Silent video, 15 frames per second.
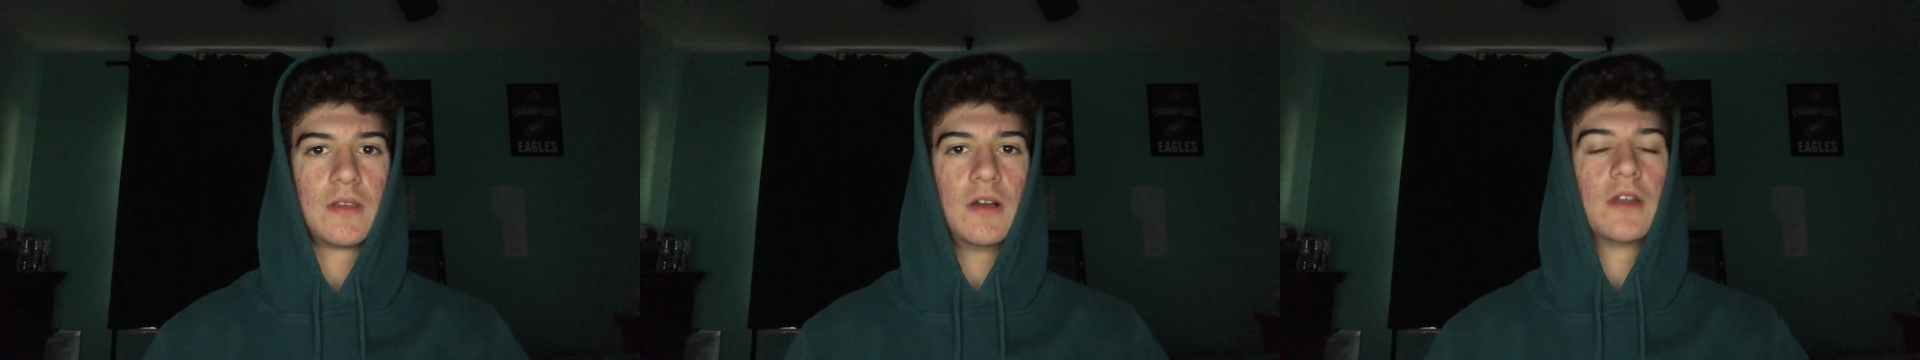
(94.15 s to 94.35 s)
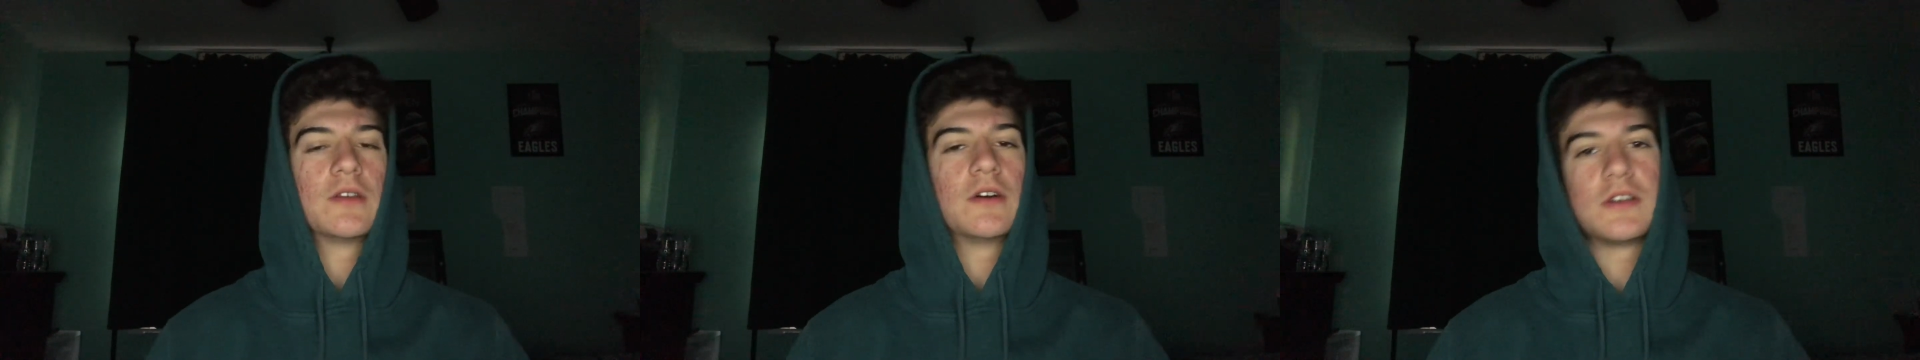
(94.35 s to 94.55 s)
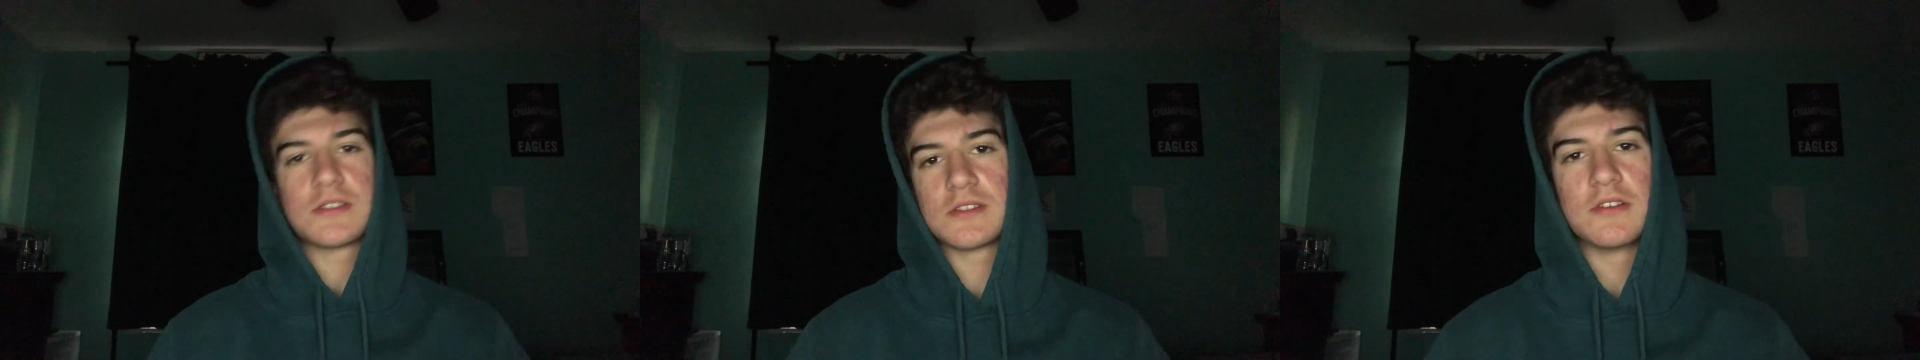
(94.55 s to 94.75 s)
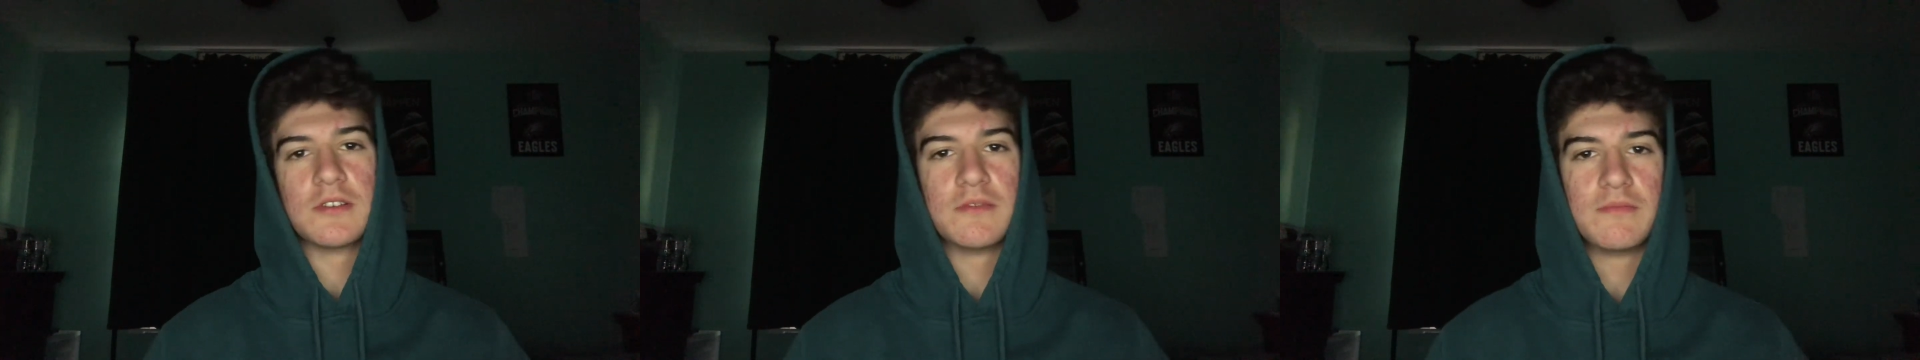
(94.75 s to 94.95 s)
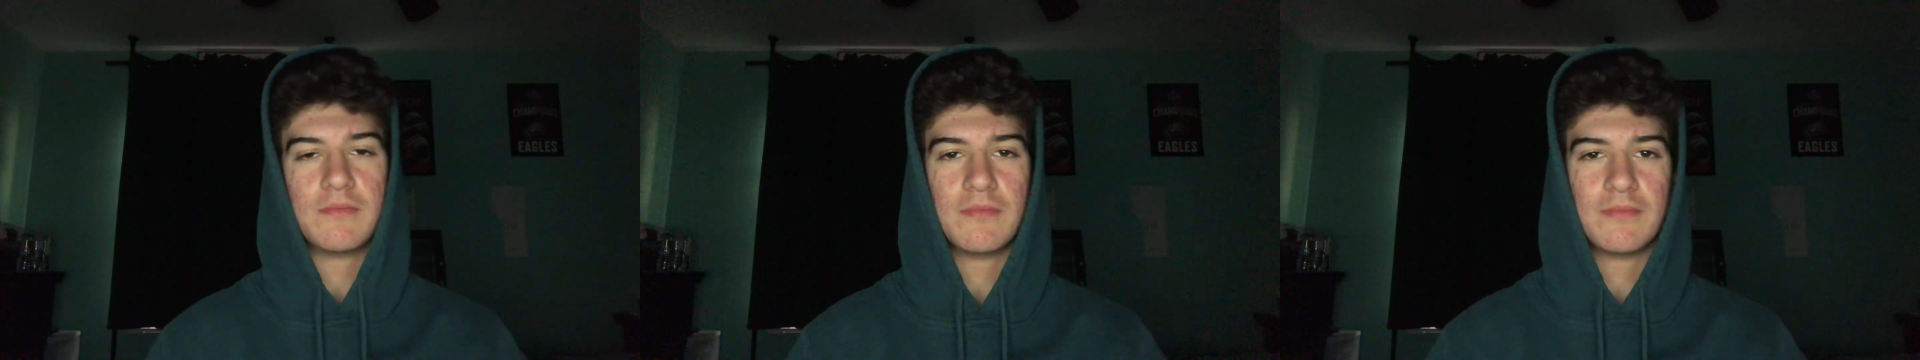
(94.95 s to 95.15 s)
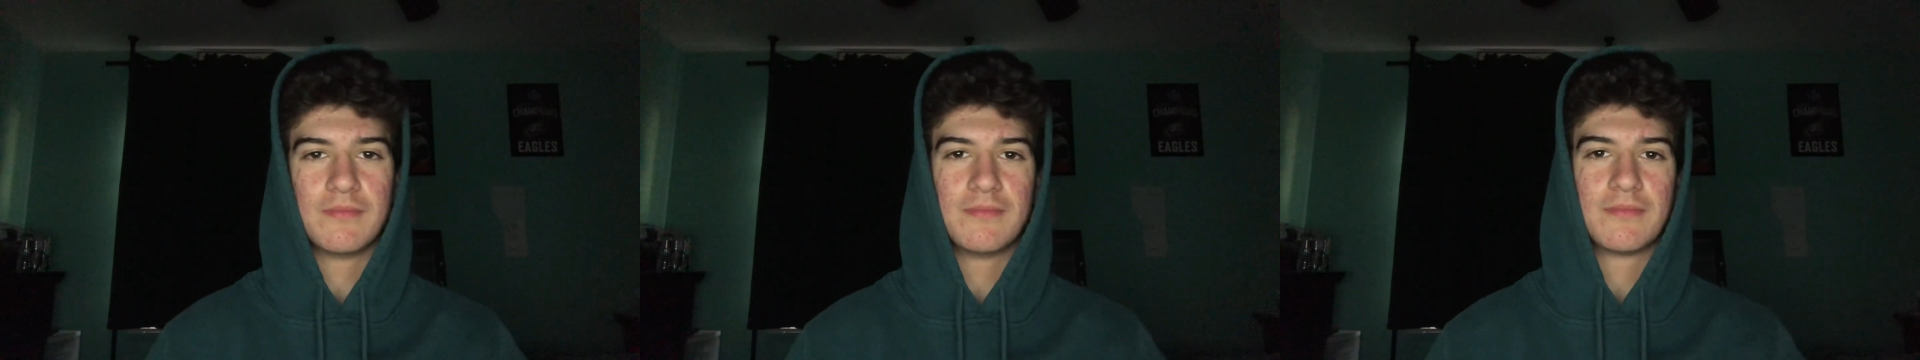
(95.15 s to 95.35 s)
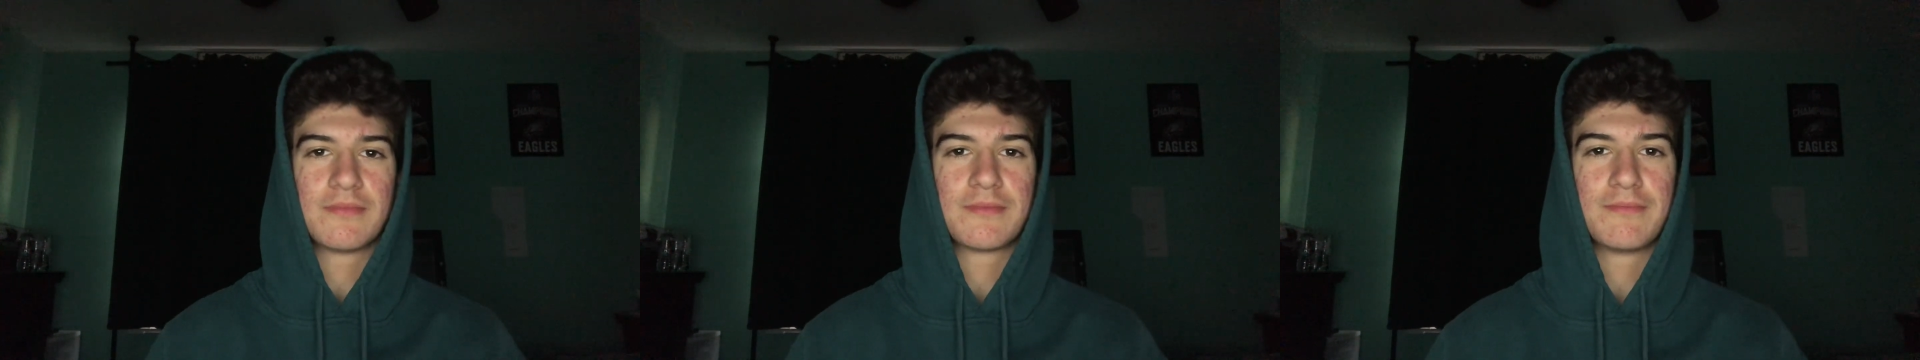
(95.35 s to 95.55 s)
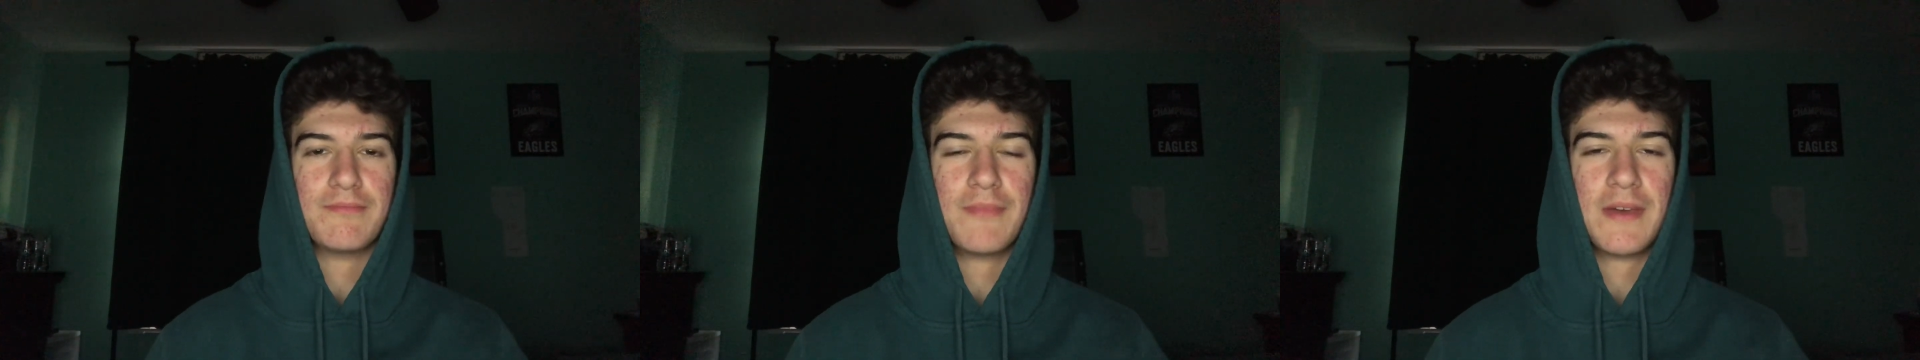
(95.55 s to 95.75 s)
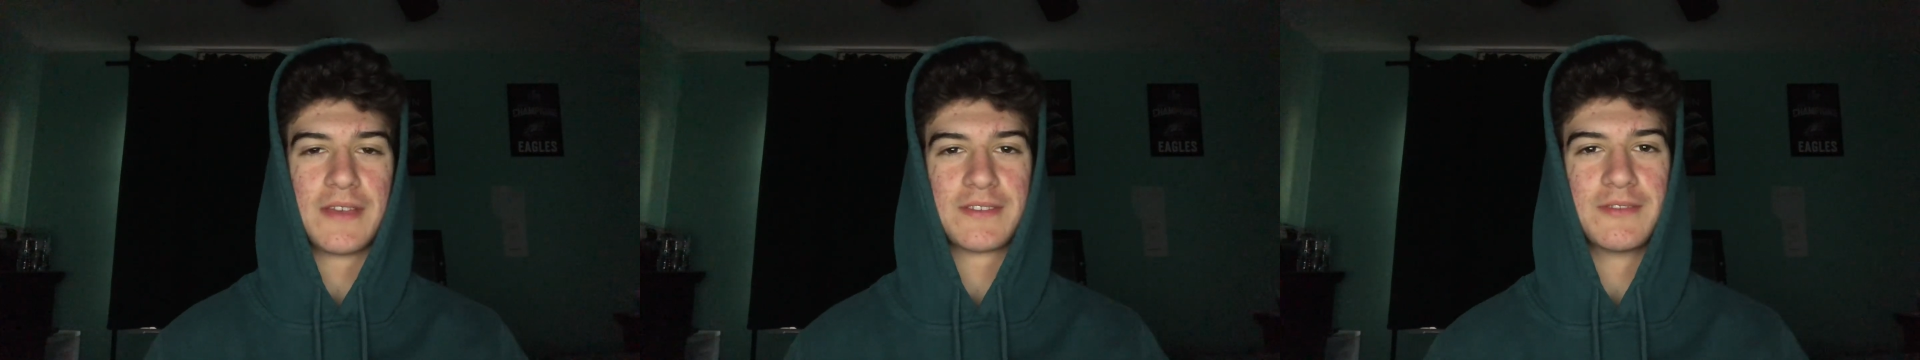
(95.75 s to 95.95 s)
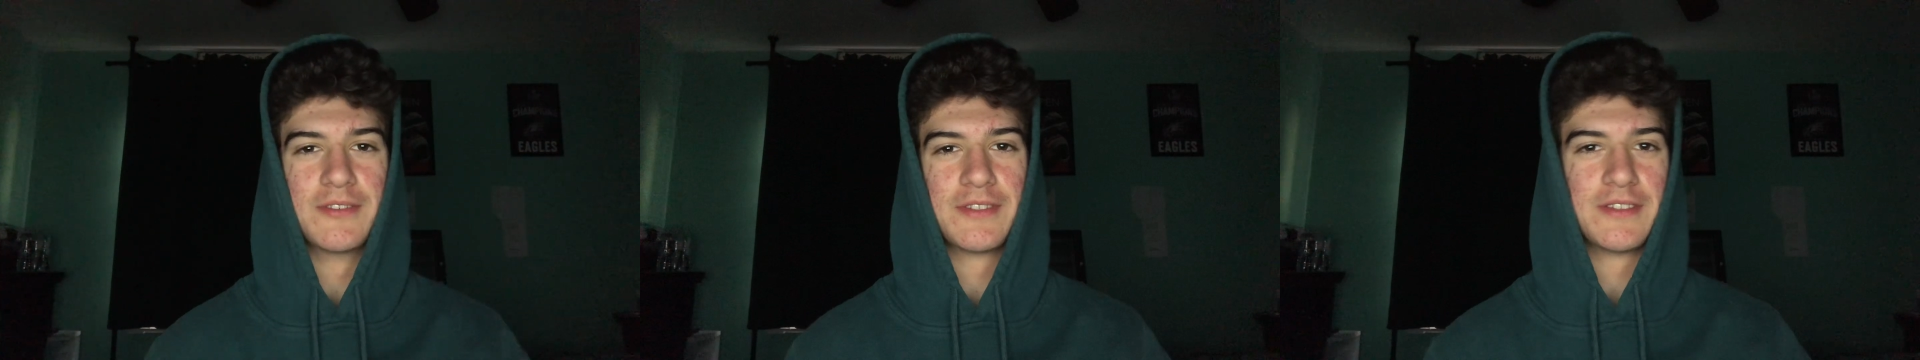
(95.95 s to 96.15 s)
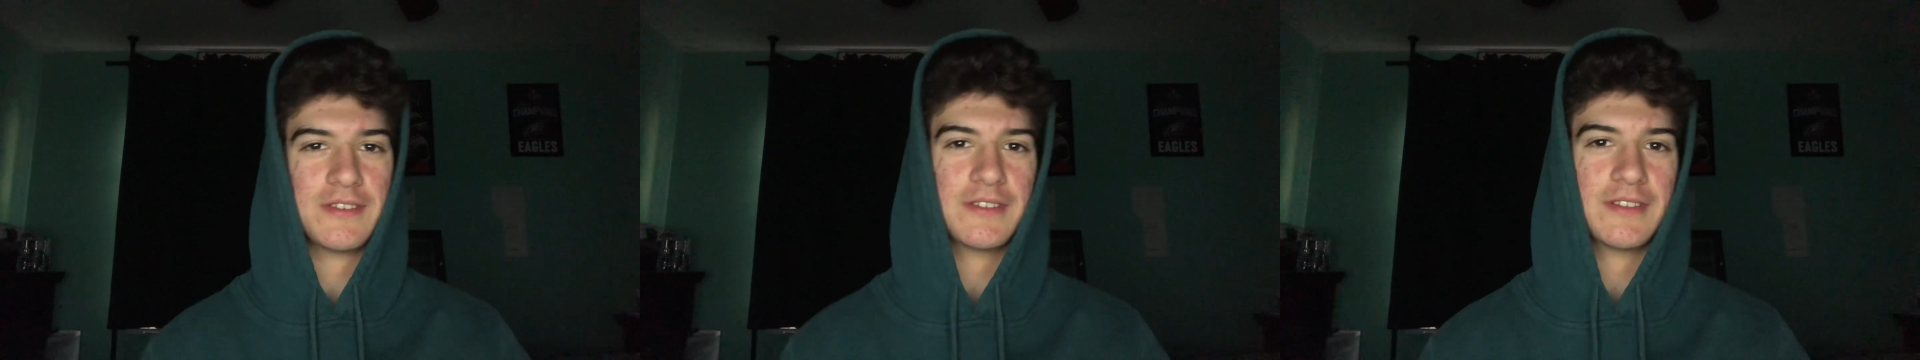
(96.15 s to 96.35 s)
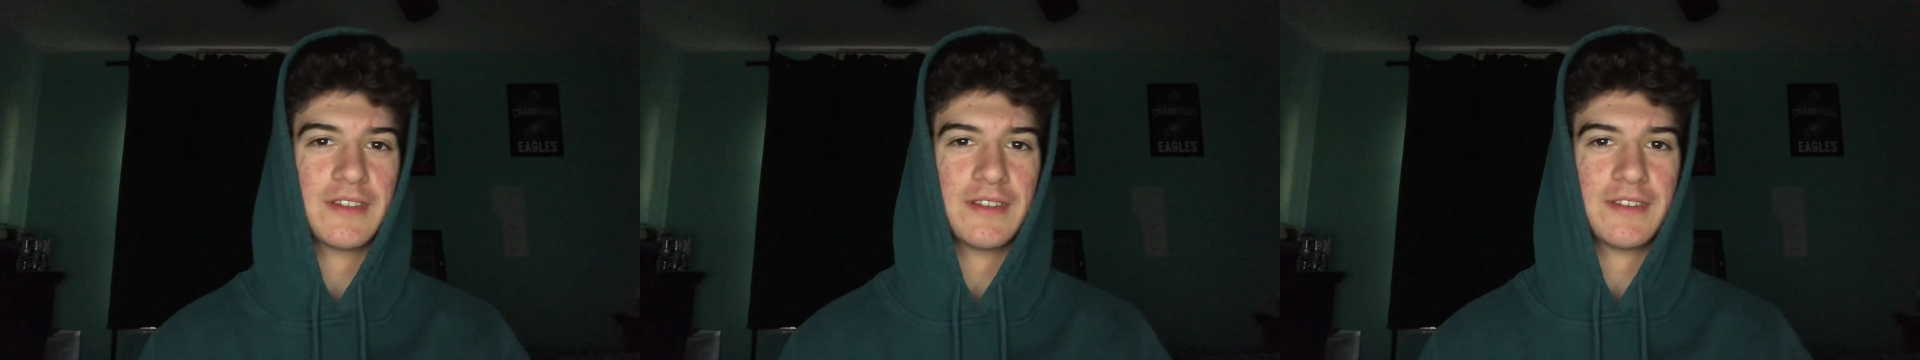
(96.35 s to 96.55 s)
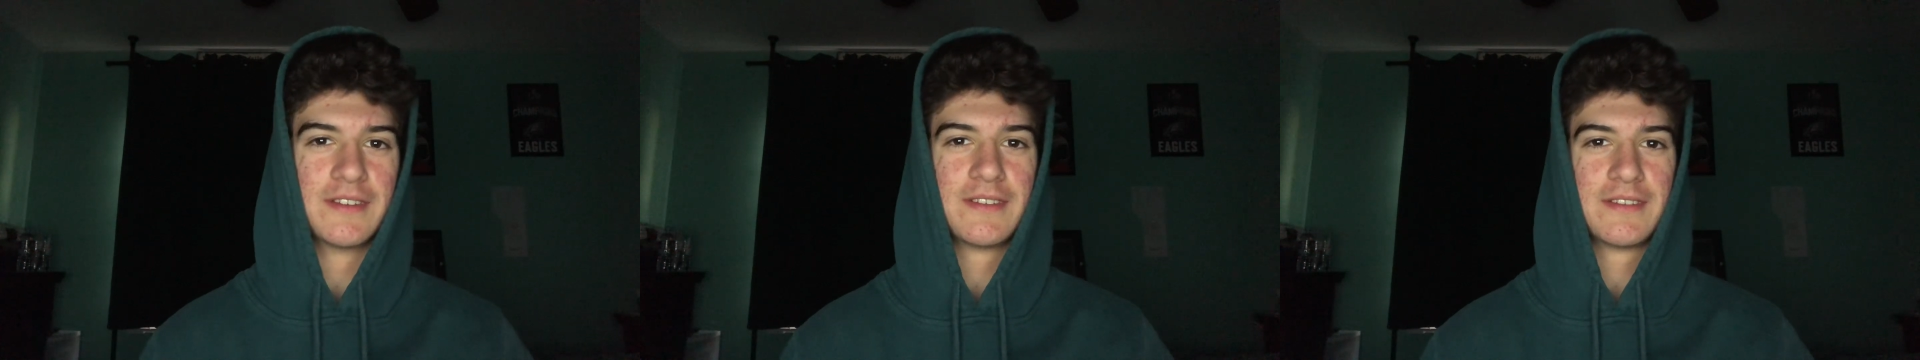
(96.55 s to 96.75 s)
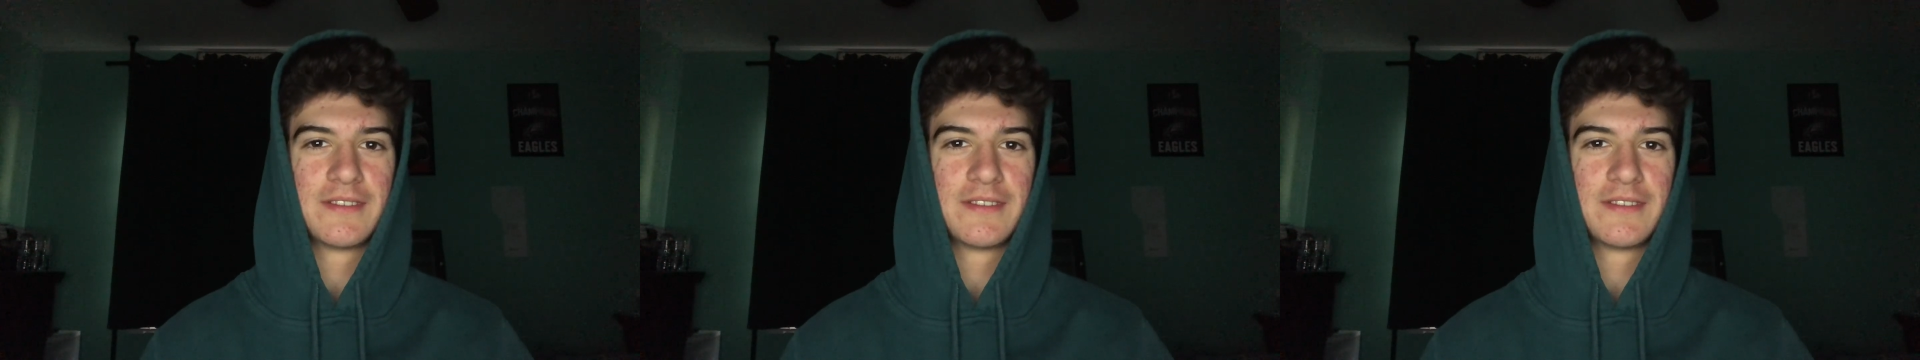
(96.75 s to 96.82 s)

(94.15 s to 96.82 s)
Unless they're messing with you, then,